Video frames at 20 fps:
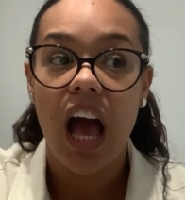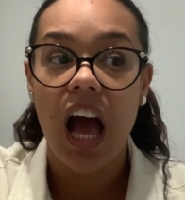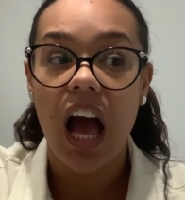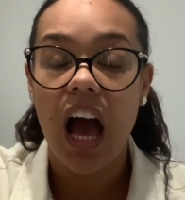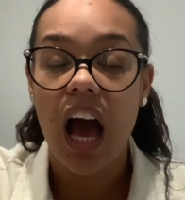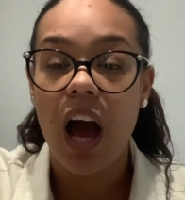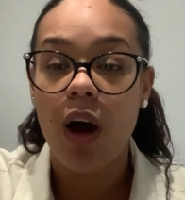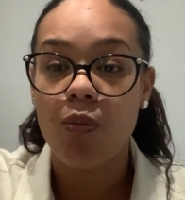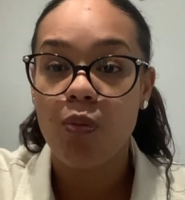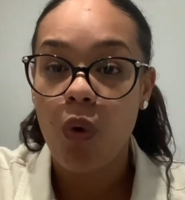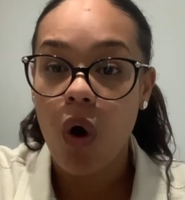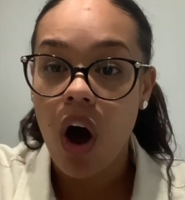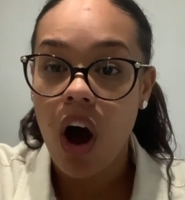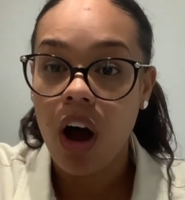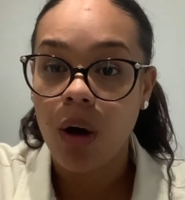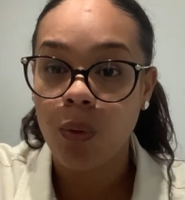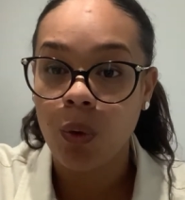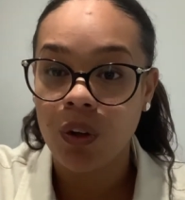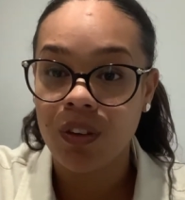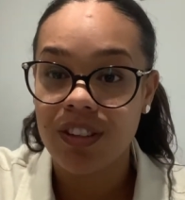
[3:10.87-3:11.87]
And what I
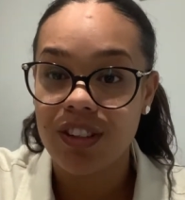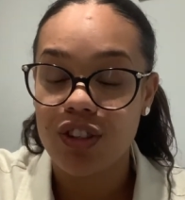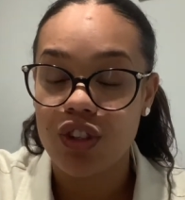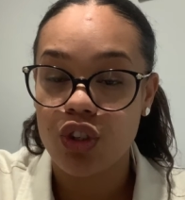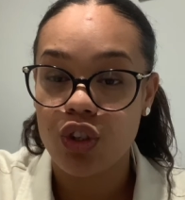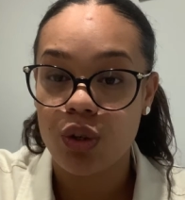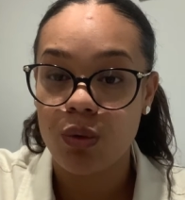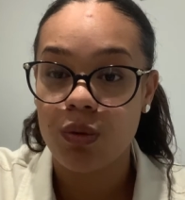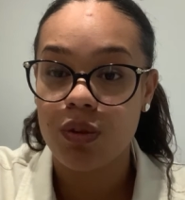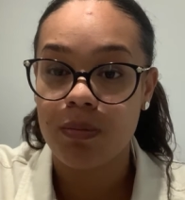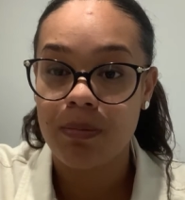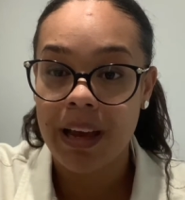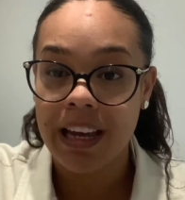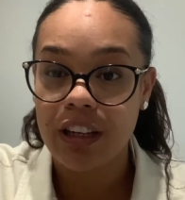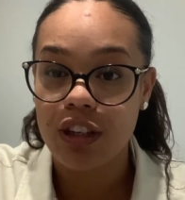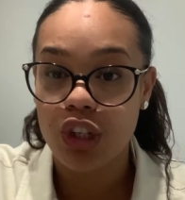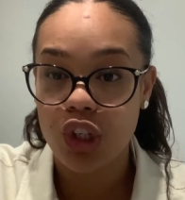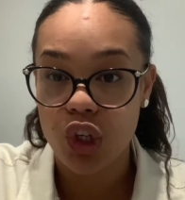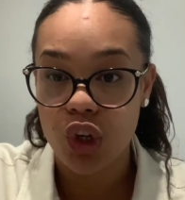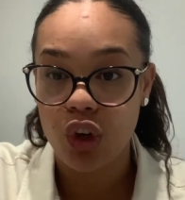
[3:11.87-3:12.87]
wanted to do was make
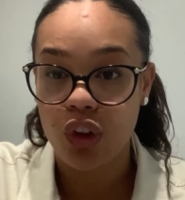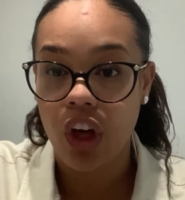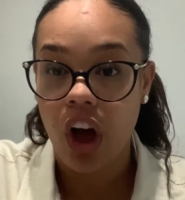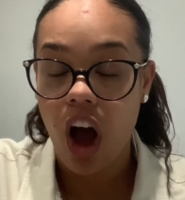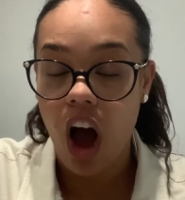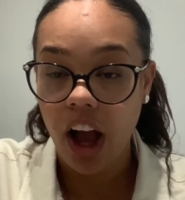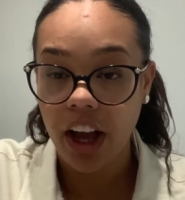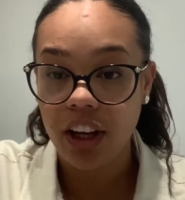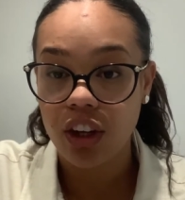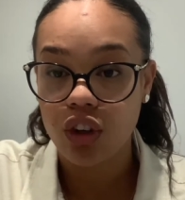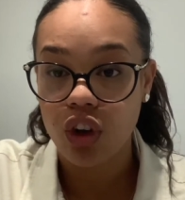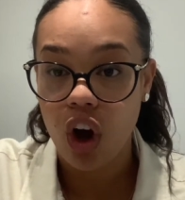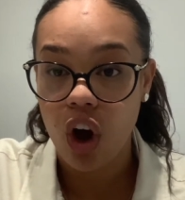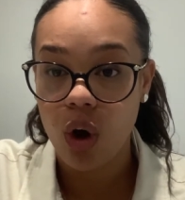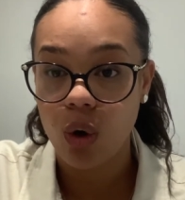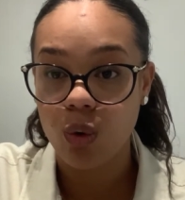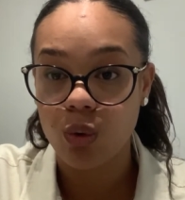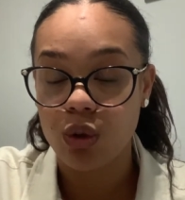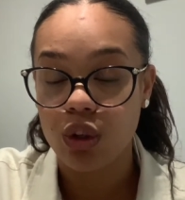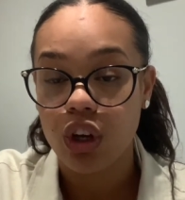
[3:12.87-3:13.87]
sure that I could
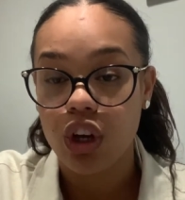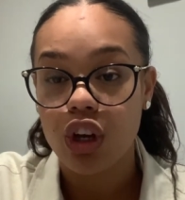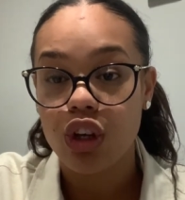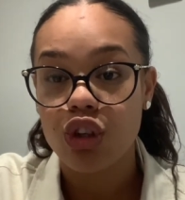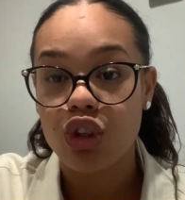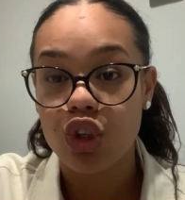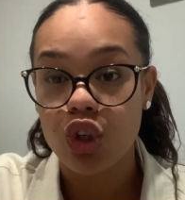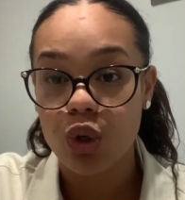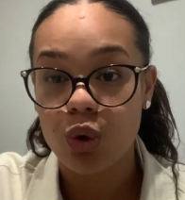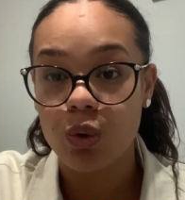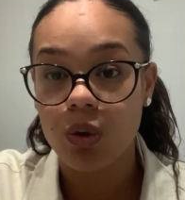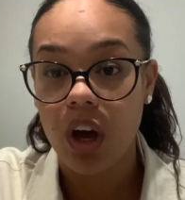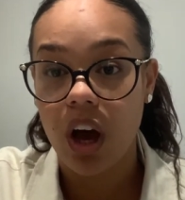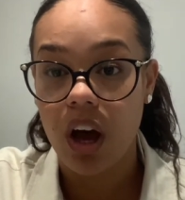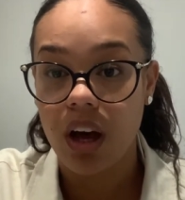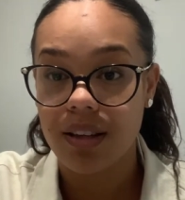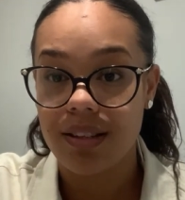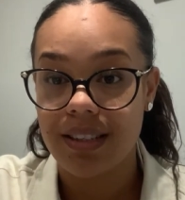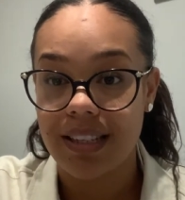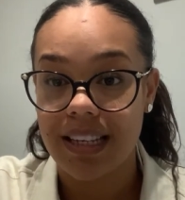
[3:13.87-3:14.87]
hold 2
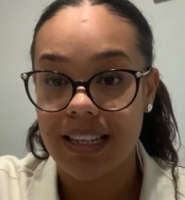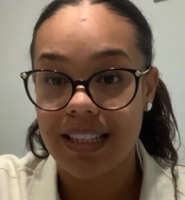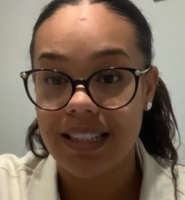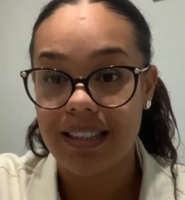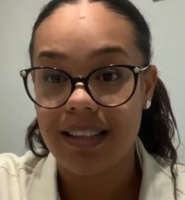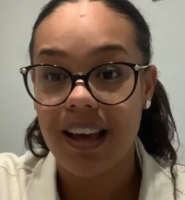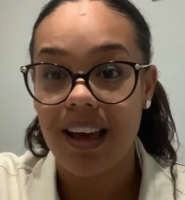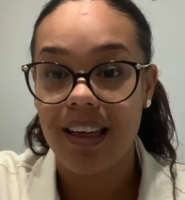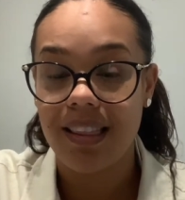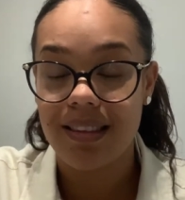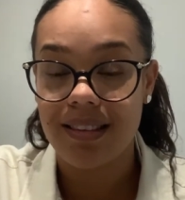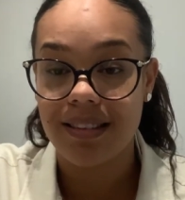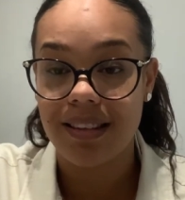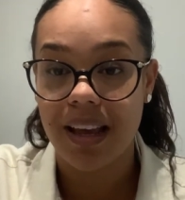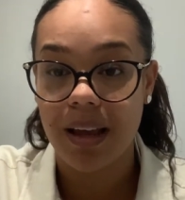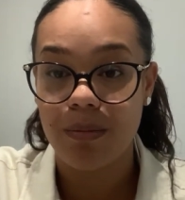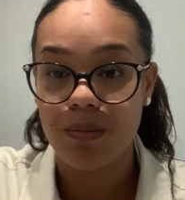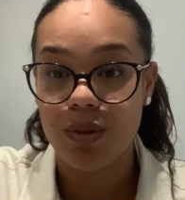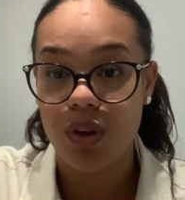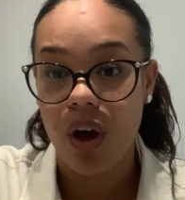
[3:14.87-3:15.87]
car seats at the
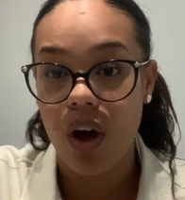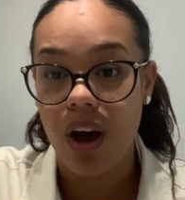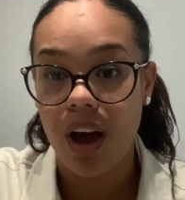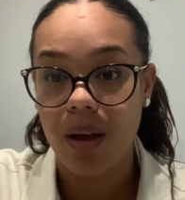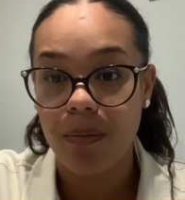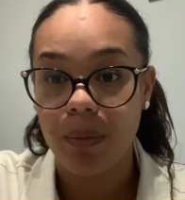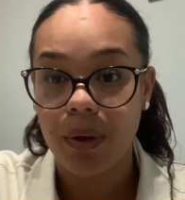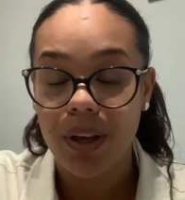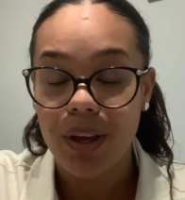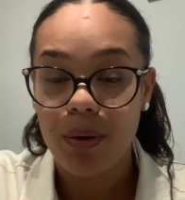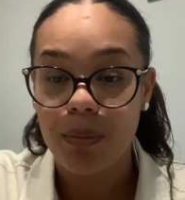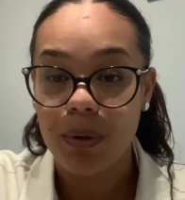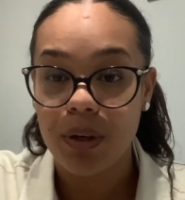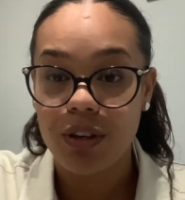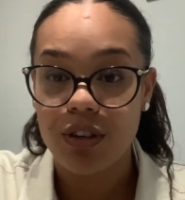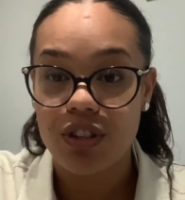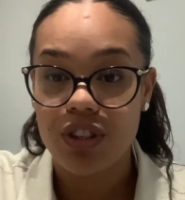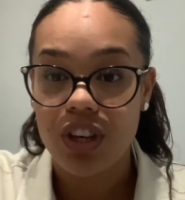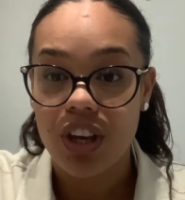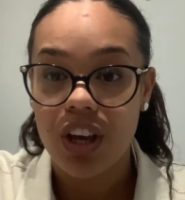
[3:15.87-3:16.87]
same time,
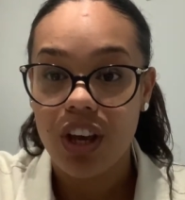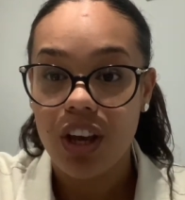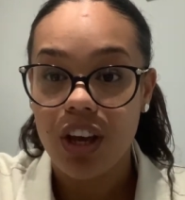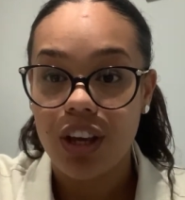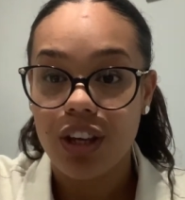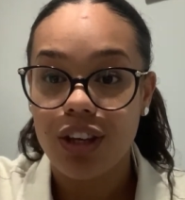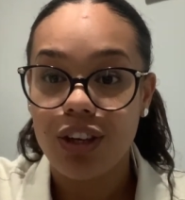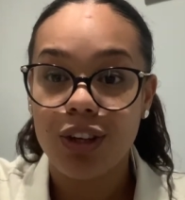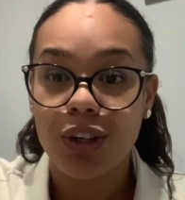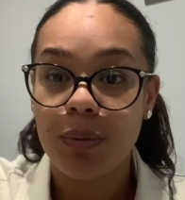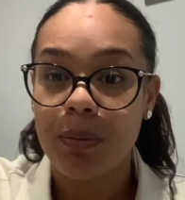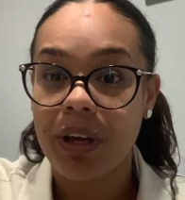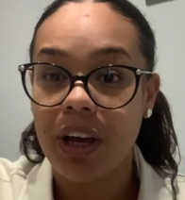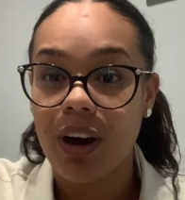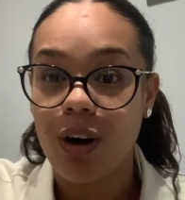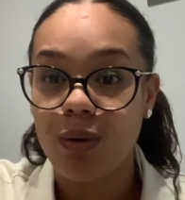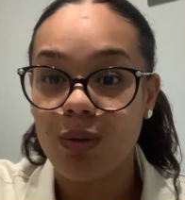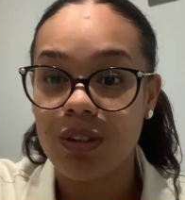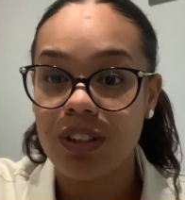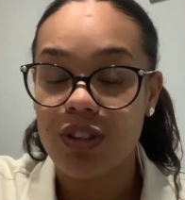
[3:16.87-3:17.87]
because you're going to be
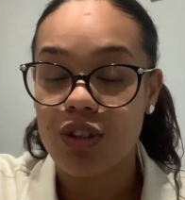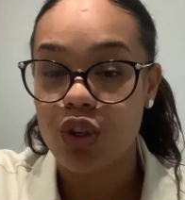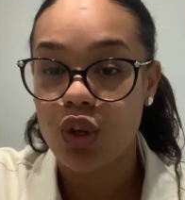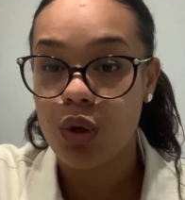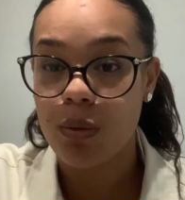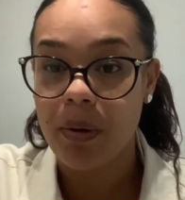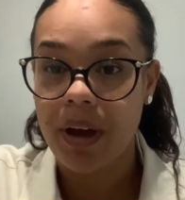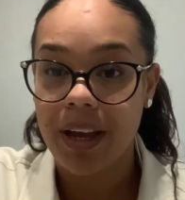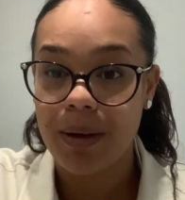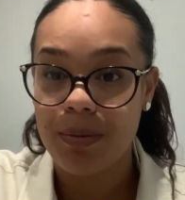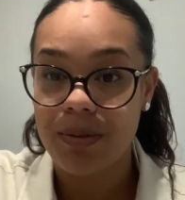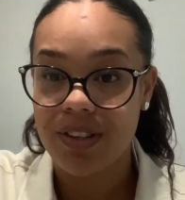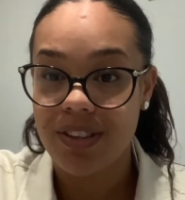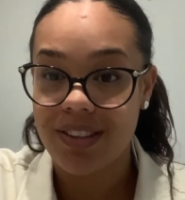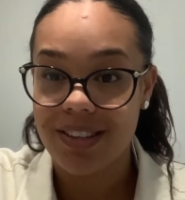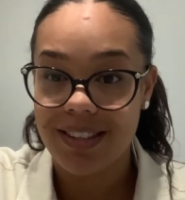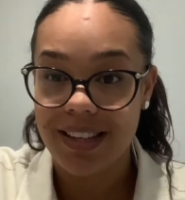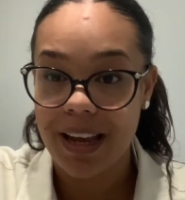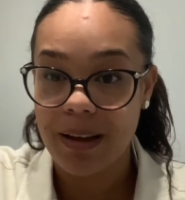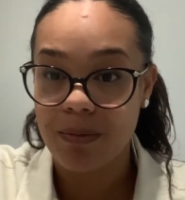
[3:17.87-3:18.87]
holding 2 babies at the
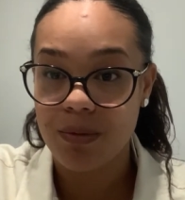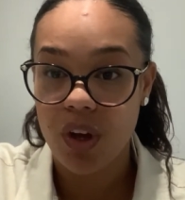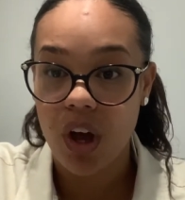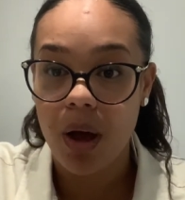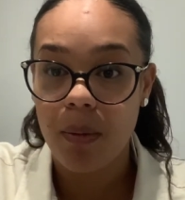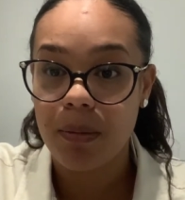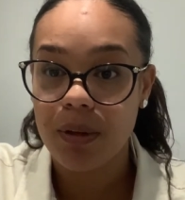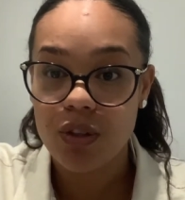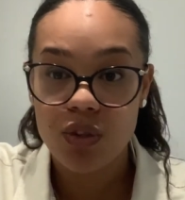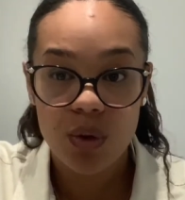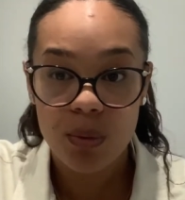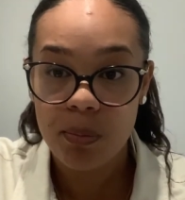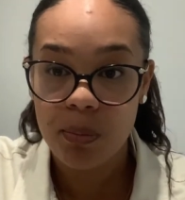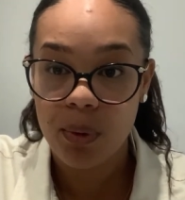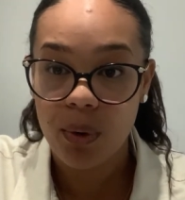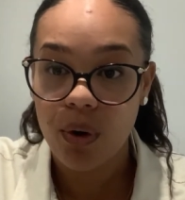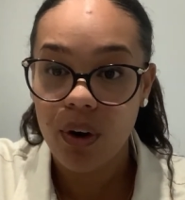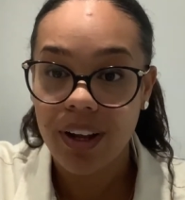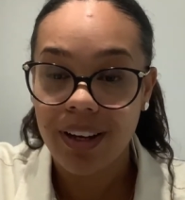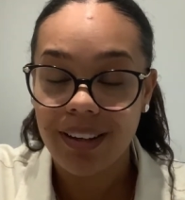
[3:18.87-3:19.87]
same time at some
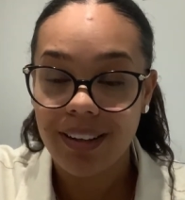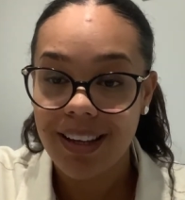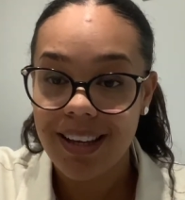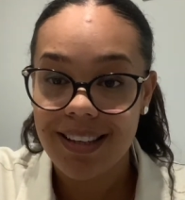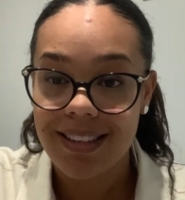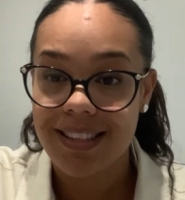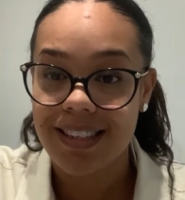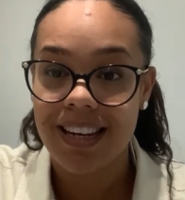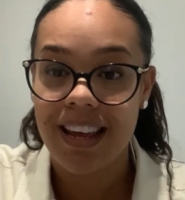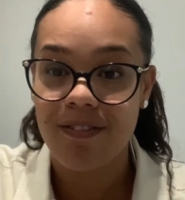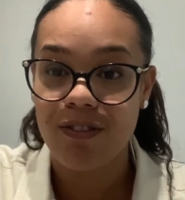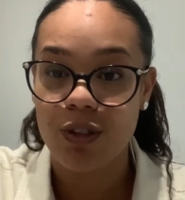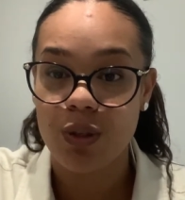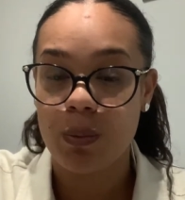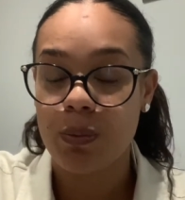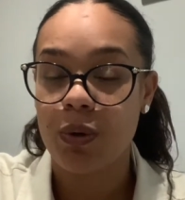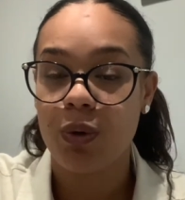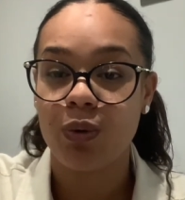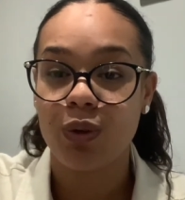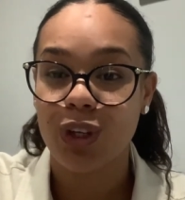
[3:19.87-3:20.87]
point. It's
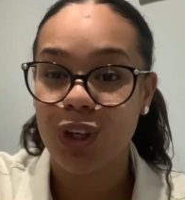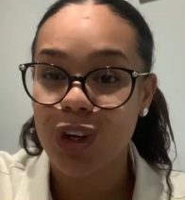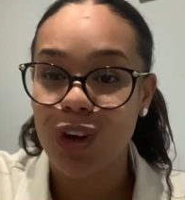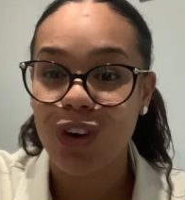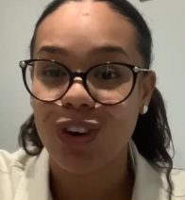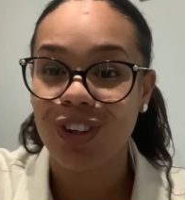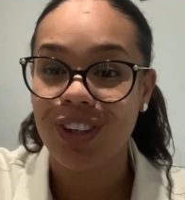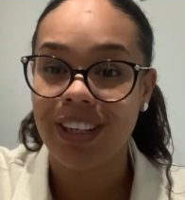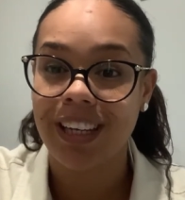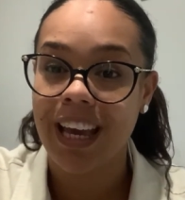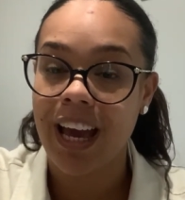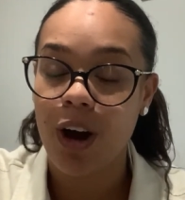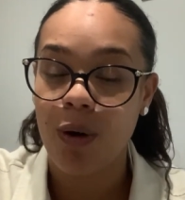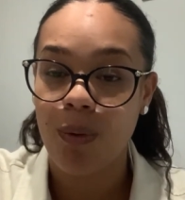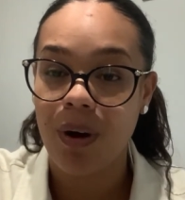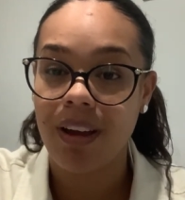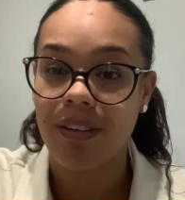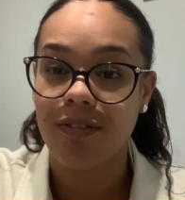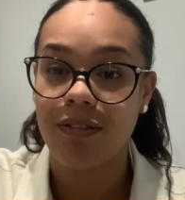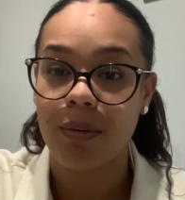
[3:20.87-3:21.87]
inevitable. You're not going to get
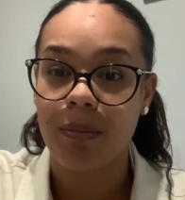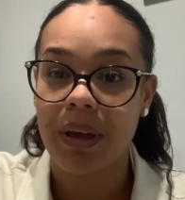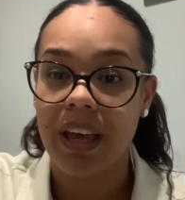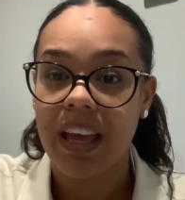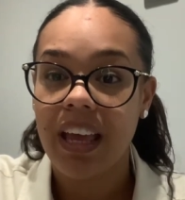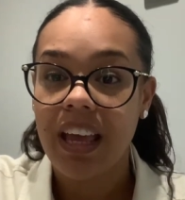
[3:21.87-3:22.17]
away from it.